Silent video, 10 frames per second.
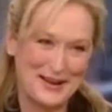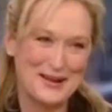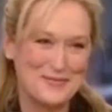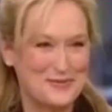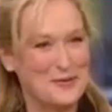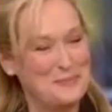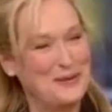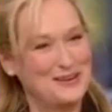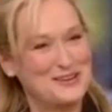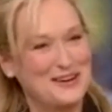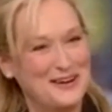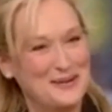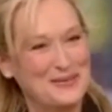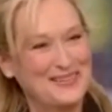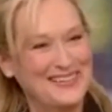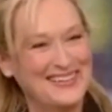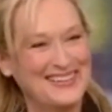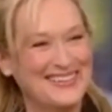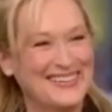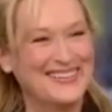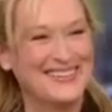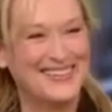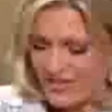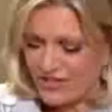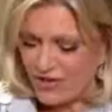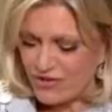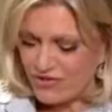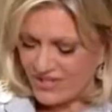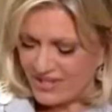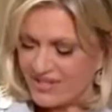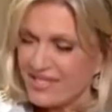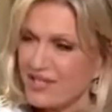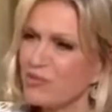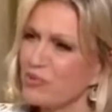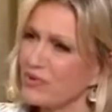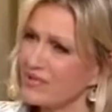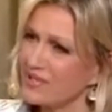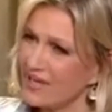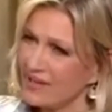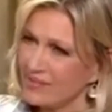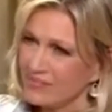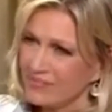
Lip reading: shaped her journey. Early in her rising career, she experienced the